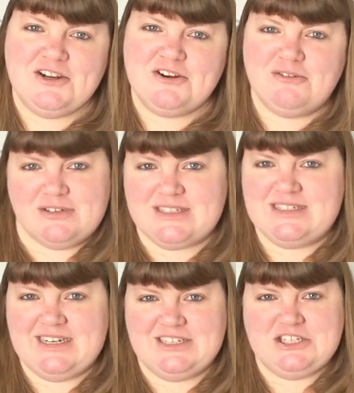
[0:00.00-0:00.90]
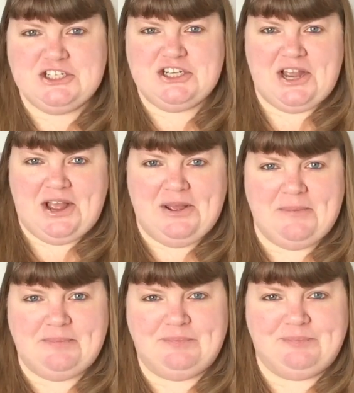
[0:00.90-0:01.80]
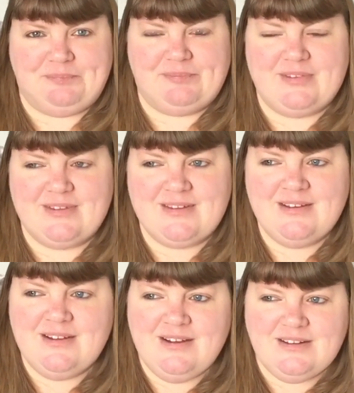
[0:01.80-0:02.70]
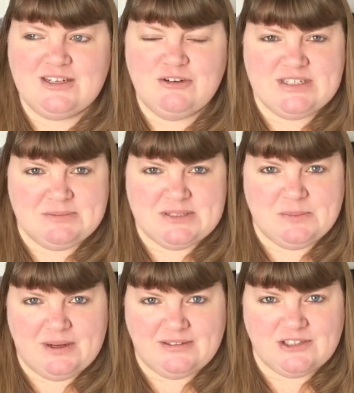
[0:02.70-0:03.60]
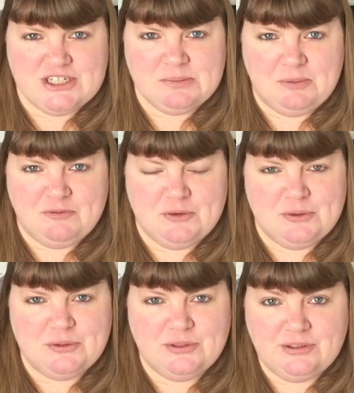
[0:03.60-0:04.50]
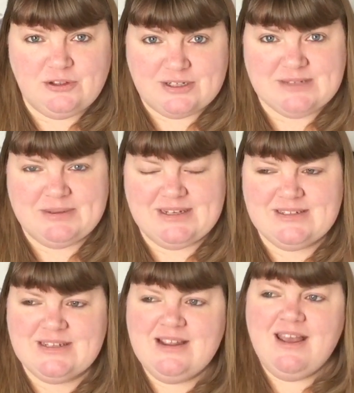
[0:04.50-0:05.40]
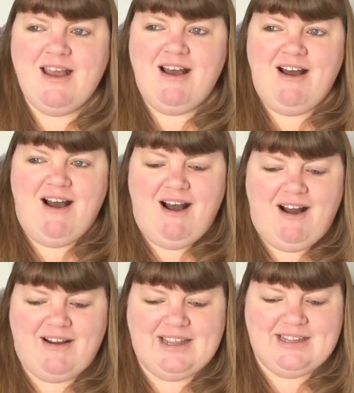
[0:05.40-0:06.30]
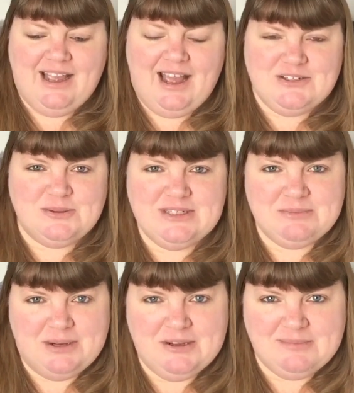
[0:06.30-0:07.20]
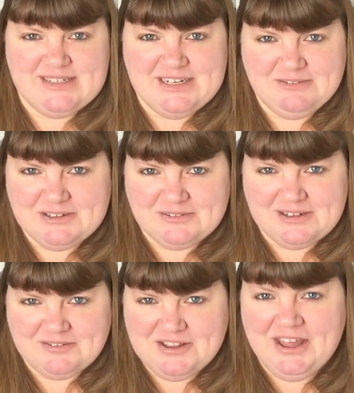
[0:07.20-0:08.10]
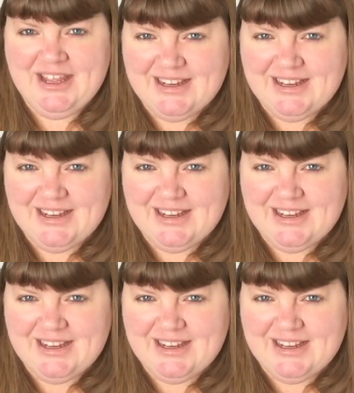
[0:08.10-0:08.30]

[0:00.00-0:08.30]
cross stitch, the Christmas one just before Christmas, I had ordered my own material and everything.